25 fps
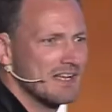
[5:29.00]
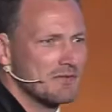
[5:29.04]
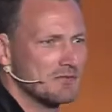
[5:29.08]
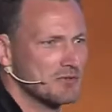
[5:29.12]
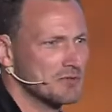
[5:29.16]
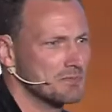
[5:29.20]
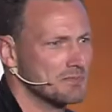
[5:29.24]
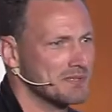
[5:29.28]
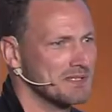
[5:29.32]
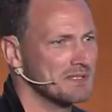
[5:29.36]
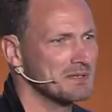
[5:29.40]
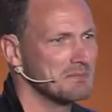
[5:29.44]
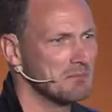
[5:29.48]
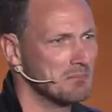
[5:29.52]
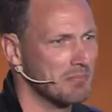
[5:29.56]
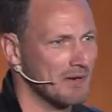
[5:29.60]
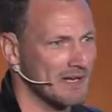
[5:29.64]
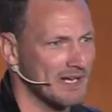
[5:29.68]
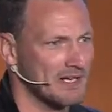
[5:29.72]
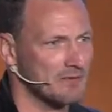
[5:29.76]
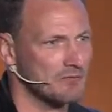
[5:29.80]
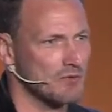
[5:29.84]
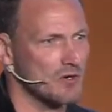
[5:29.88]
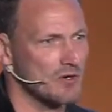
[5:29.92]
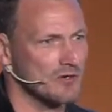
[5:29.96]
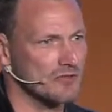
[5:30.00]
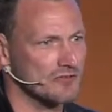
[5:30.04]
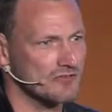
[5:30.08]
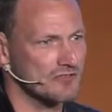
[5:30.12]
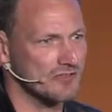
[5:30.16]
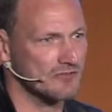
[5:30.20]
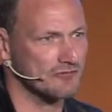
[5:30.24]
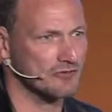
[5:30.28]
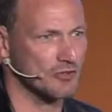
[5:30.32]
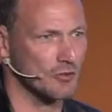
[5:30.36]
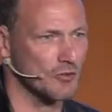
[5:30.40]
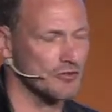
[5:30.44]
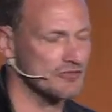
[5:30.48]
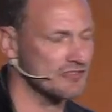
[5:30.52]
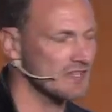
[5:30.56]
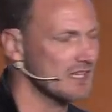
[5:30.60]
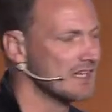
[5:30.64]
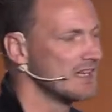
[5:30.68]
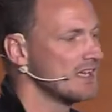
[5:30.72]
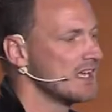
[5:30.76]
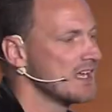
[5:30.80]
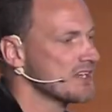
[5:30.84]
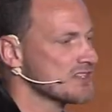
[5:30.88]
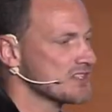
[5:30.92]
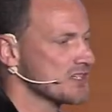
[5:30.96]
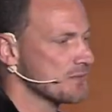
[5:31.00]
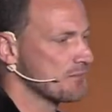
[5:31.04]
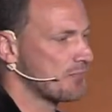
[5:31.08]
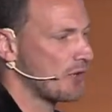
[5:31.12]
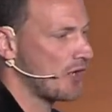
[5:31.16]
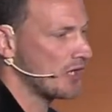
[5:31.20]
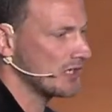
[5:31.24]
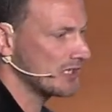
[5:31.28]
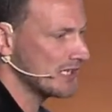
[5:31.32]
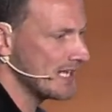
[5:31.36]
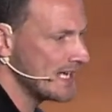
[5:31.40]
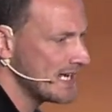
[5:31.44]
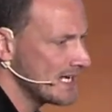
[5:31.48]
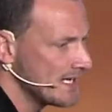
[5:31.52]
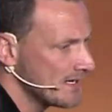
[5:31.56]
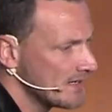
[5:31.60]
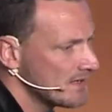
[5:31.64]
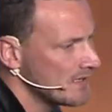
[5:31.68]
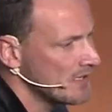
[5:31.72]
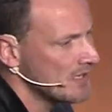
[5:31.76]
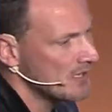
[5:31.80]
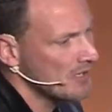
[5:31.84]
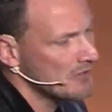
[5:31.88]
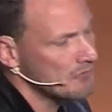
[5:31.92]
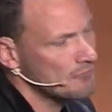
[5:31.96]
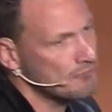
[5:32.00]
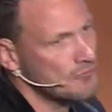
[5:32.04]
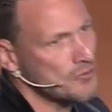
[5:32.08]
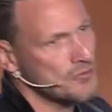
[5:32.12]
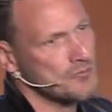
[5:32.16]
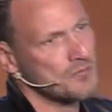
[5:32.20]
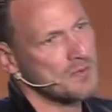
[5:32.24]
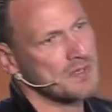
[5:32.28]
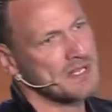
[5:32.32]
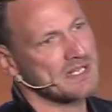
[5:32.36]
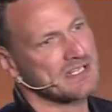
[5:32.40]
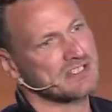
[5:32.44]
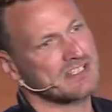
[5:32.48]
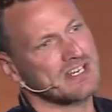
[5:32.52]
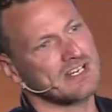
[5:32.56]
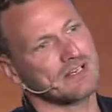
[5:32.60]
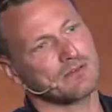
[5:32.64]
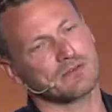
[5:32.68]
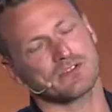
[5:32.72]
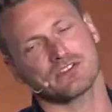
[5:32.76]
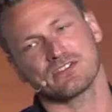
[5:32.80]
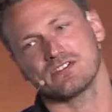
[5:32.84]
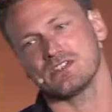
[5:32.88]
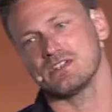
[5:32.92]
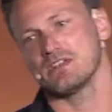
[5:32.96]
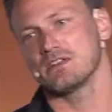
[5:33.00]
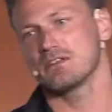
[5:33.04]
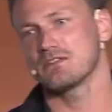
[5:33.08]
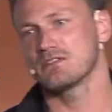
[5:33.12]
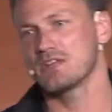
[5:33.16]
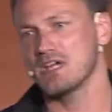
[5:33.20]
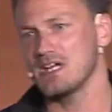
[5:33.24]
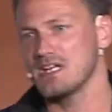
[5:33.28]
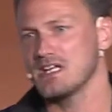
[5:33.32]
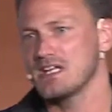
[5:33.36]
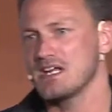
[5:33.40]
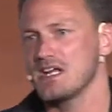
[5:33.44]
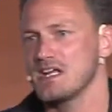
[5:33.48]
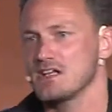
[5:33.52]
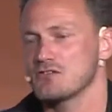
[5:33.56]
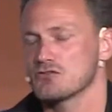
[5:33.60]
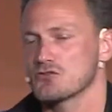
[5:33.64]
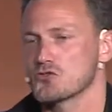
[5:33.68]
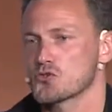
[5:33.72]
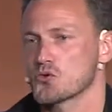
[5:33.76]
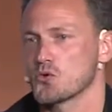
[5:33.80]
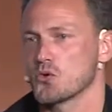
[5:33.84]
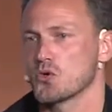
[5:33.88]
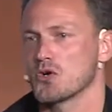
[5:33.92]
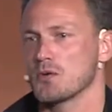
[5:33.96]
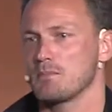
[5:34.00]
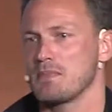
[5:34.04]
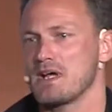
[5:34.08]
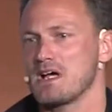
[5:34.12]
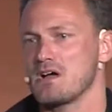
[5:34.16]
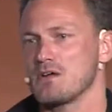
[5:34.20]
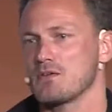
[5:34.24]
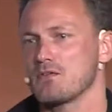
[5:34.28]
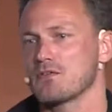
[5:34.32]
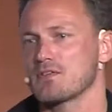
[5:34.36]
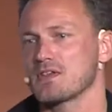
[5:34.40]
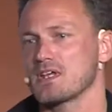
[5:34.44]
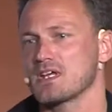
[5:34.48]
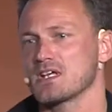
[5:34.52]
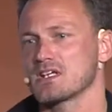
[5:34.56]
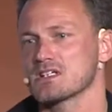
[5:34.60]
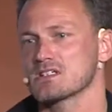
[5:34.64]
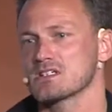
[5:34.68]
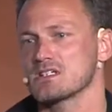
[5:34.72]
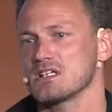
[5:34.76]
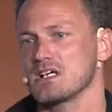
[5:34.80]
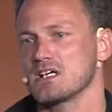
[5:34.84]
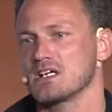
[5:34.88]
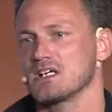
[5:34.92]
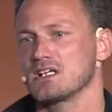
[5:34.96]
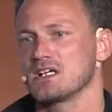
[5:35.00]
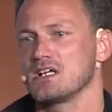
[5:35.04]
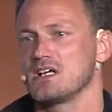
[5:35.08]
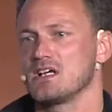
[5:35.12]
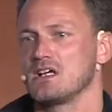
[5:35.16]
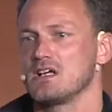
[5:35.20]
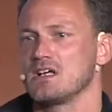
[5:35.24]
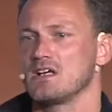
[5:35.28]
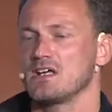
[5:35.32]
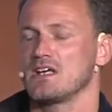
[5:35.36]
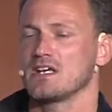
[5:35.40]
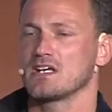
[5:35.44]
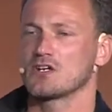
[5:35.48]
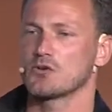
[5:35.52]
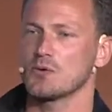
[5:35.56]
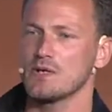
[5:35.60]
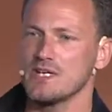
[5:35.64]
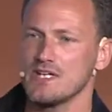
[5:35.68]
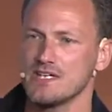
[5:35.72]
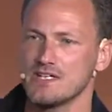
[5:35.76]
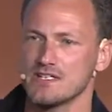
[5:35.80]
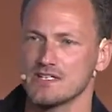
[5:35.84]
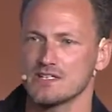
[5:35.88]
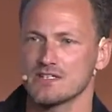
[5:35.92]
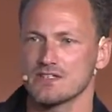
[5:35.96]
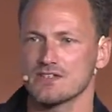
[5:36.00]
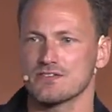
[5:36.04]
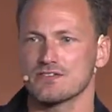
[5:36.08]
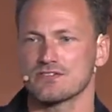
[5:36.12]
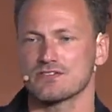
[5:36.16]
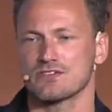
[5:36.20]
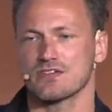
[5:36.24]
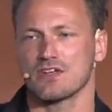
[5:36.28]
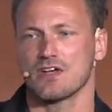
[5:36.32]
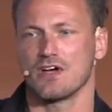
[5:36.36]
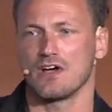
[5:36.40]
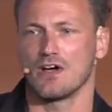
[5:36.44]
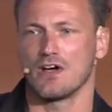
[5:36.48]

would be plain wrong. So of course, Chipotle, food with integrity. They dare to talk about things like ingredients,